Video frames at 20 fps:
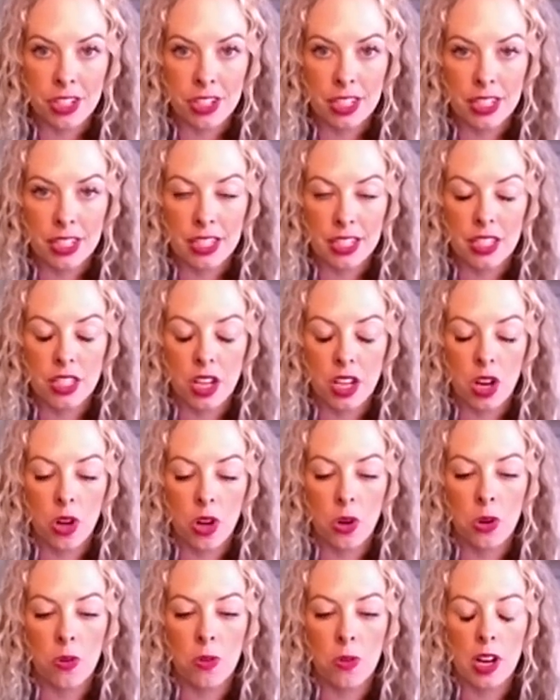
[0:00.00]

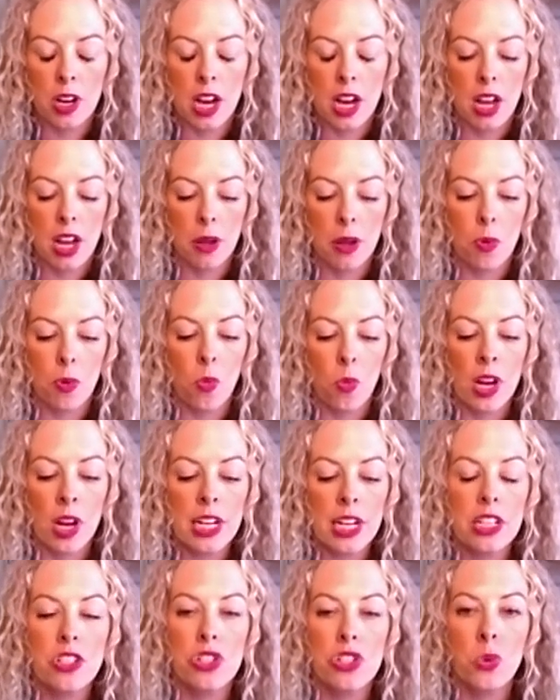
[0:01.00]
So what
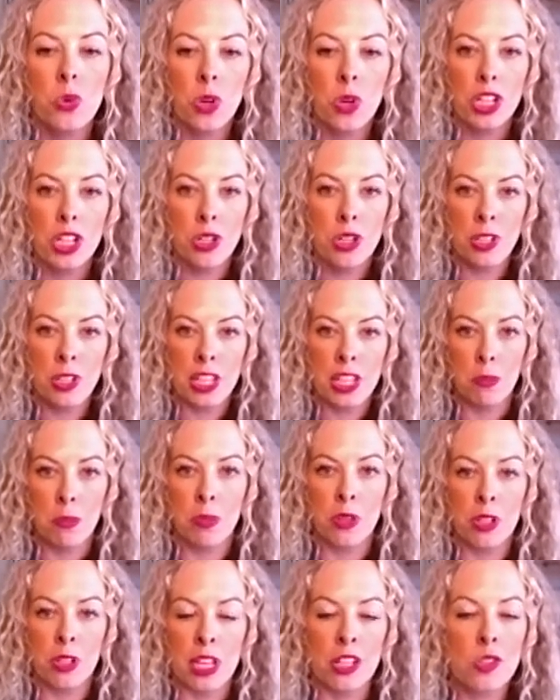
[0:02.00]
is your unique
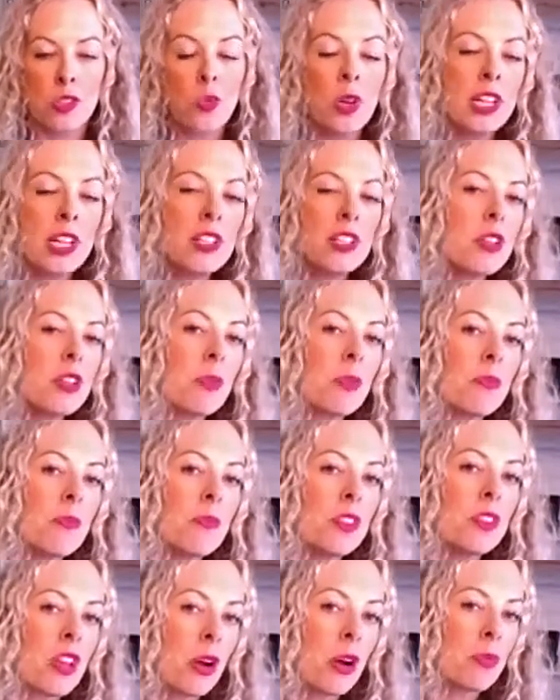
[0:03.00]
brilliance? What is
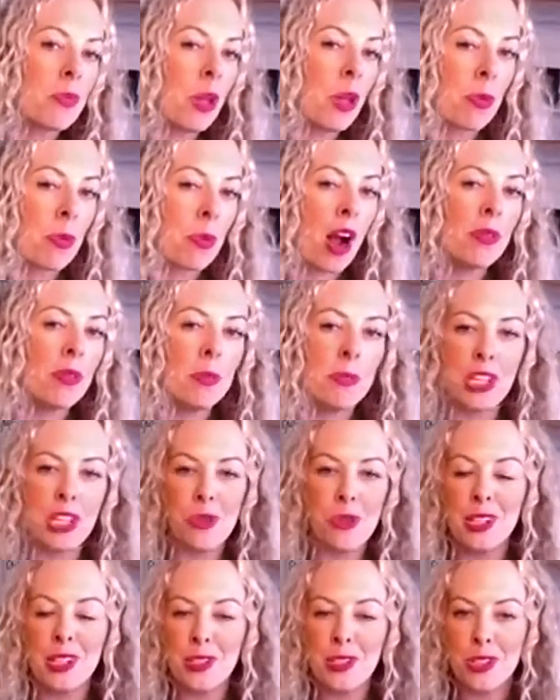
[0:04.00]
the problem that you
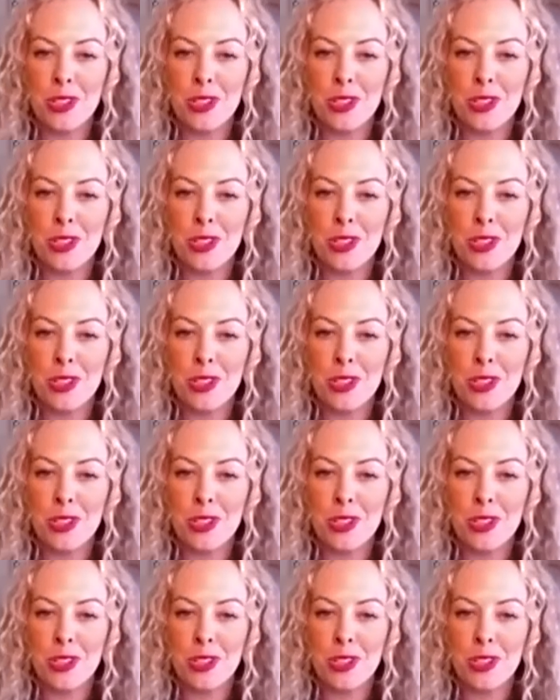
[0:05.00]
can solve better than
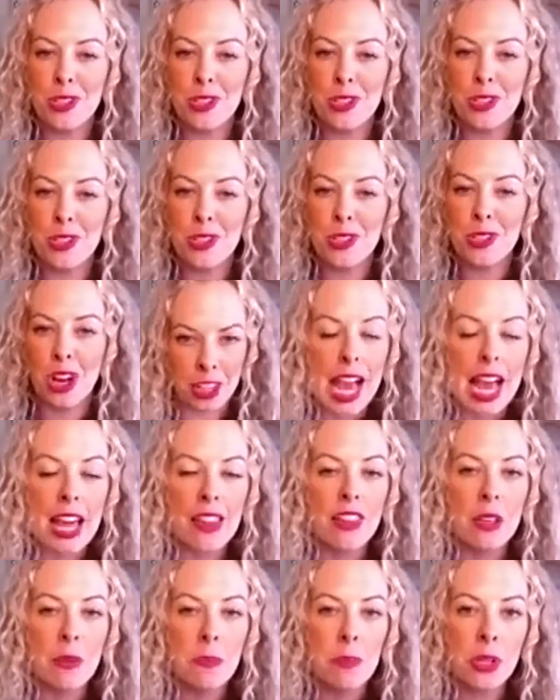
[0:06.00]
anyone else?
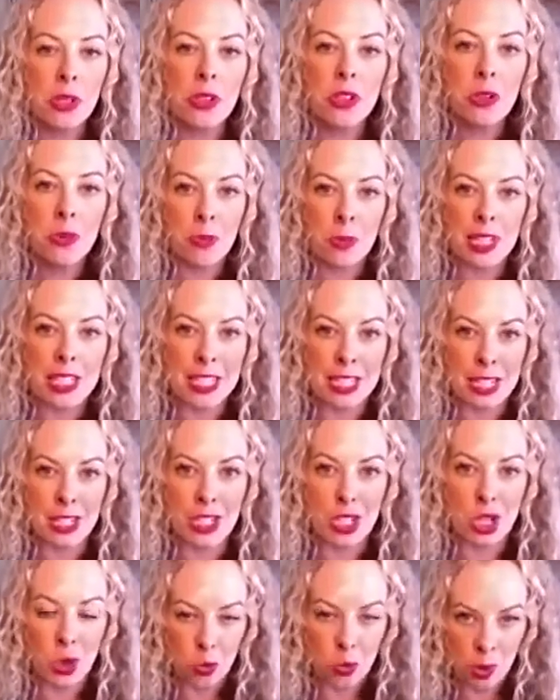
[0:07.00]
And then build a
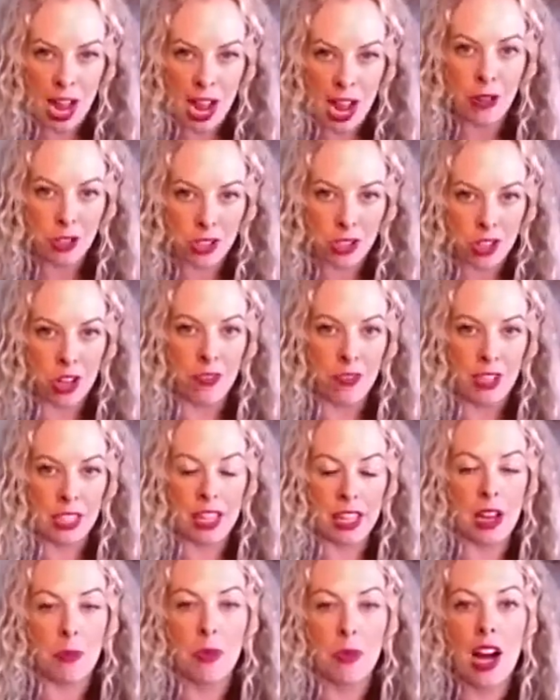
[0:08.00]
business around solving
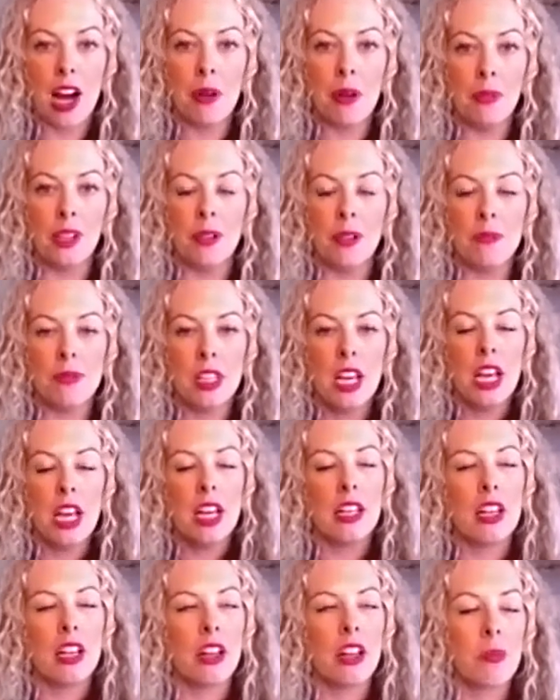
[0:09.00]
that problem.
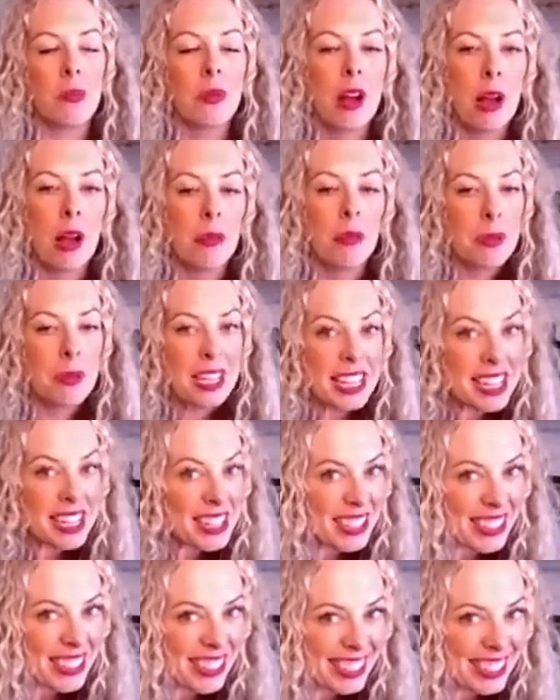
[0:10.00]
Now, the problem
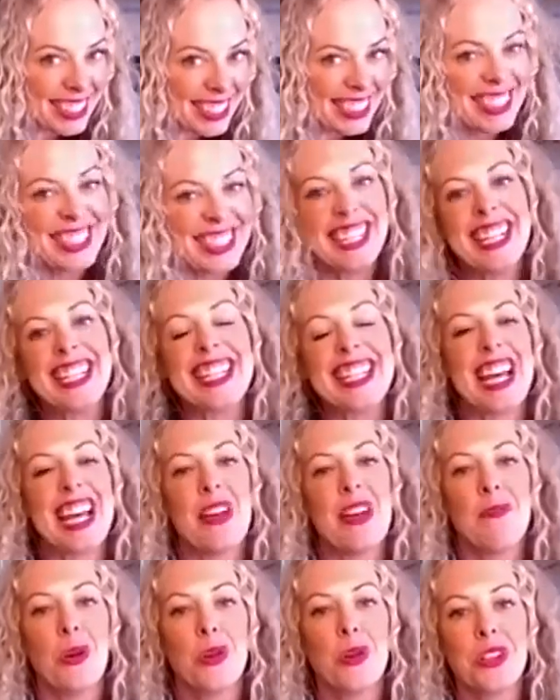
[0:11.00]
here is
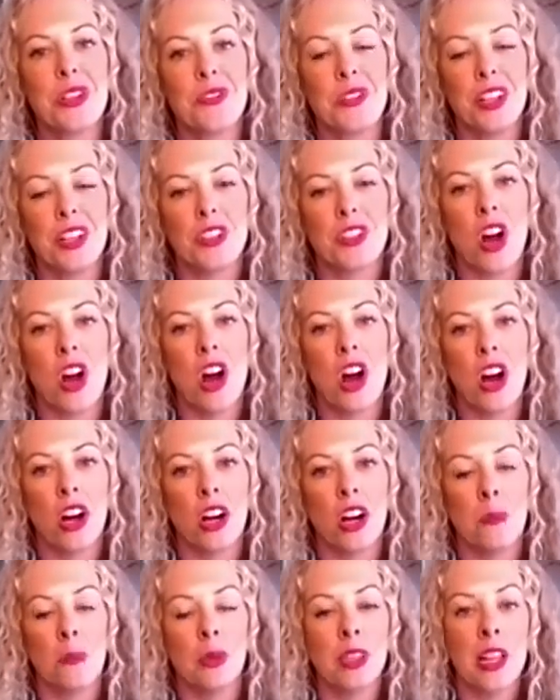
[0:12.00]
that most of us
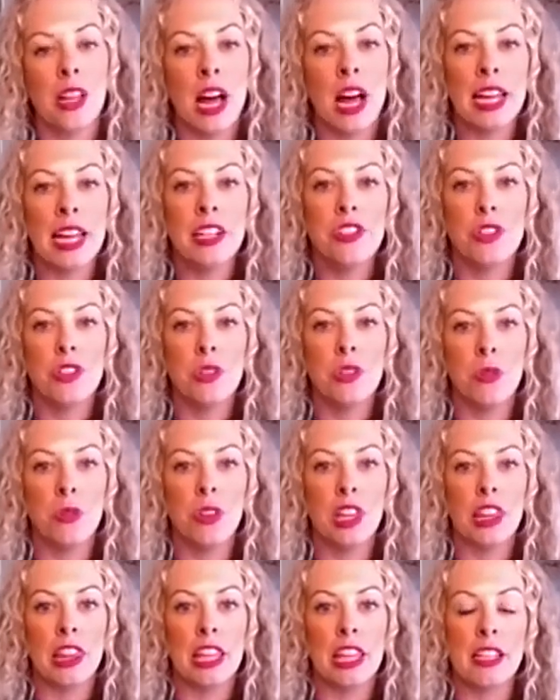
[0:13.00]
are blind to
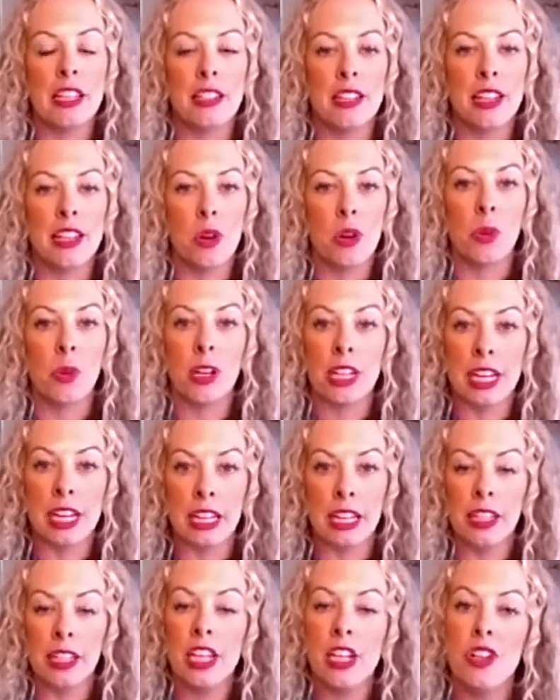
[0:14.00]
the things that we're
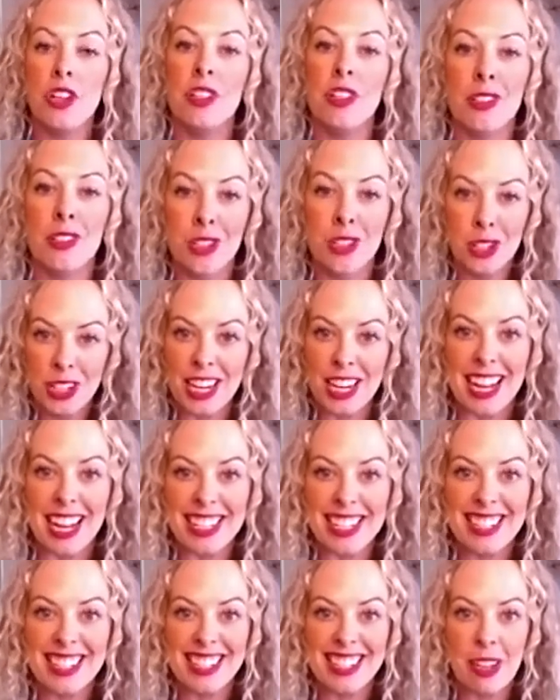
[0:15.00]
innately good
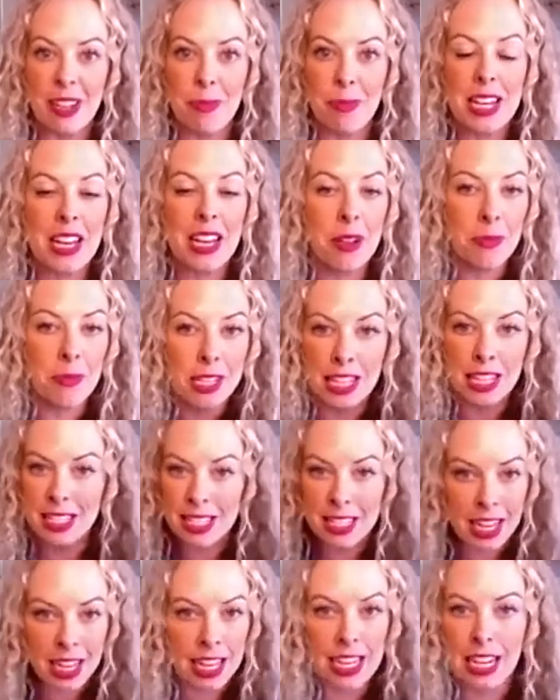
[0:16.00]
at.
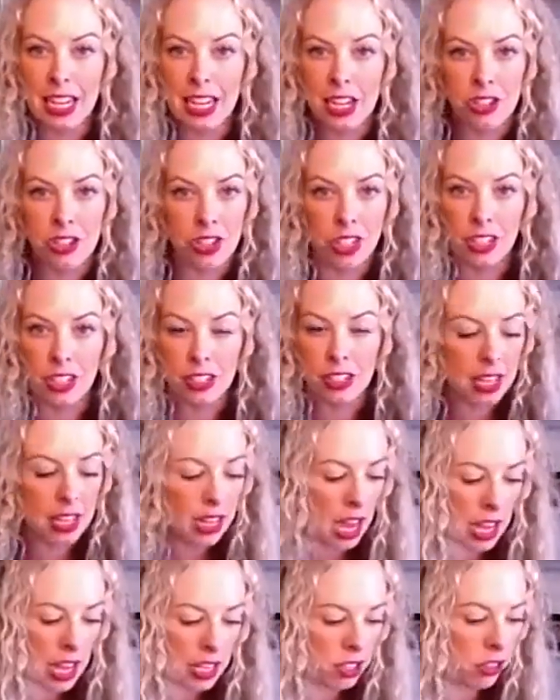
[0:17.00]
It's second nature. It's like,
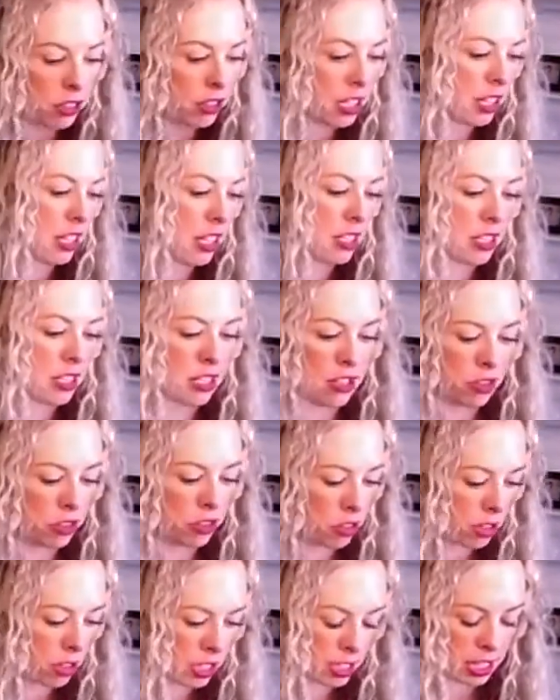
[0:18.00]
I can look at this and in
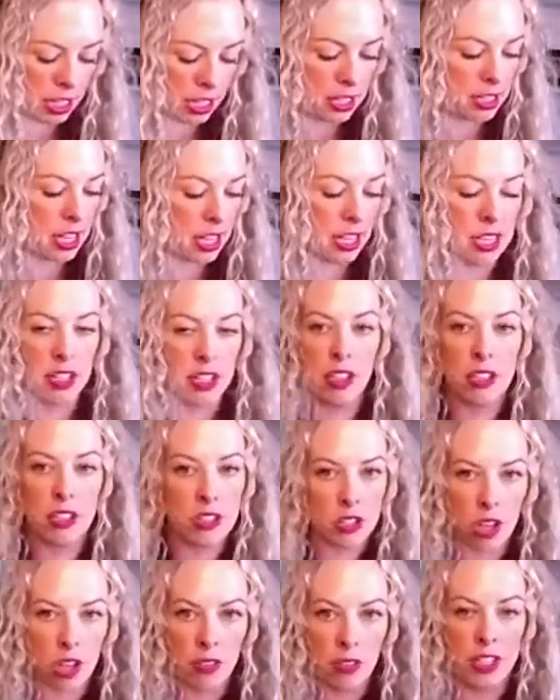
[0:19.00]
30 seconds, I can
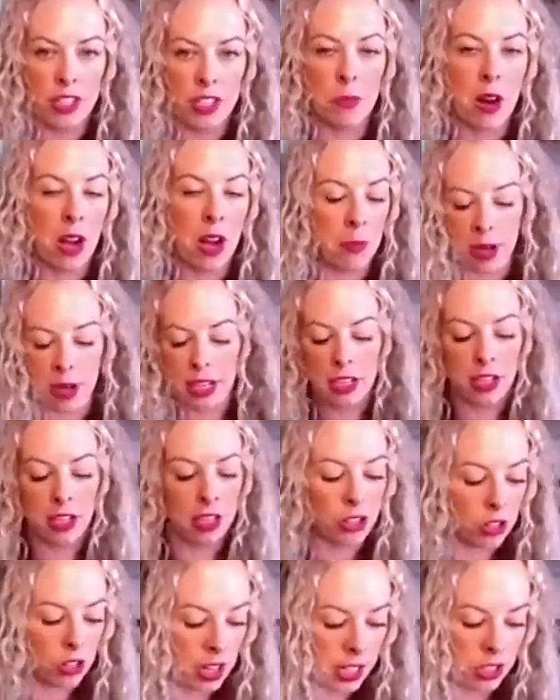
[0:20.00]
solve this problem. I can
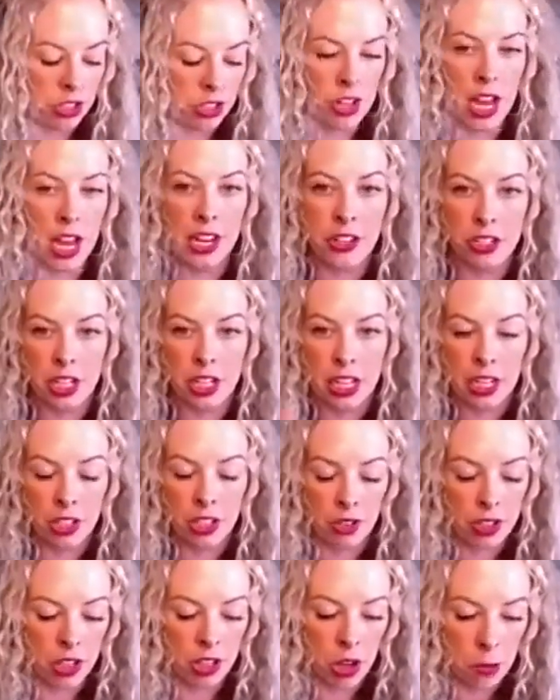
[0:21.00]
create a strategy and
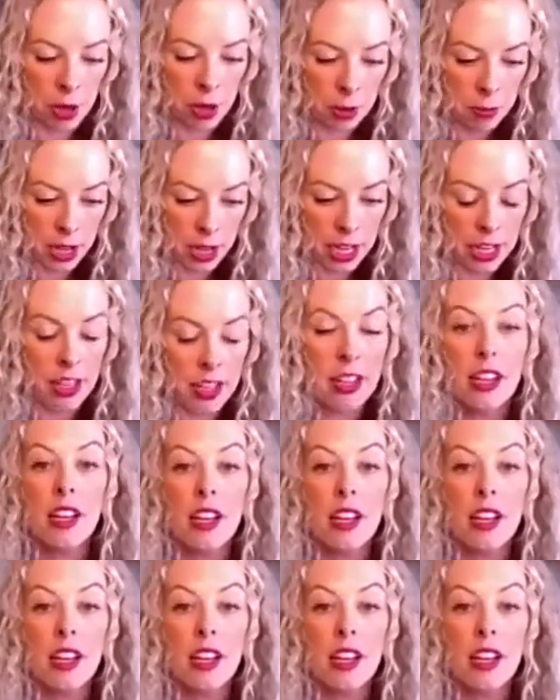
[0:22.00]
you can go make money.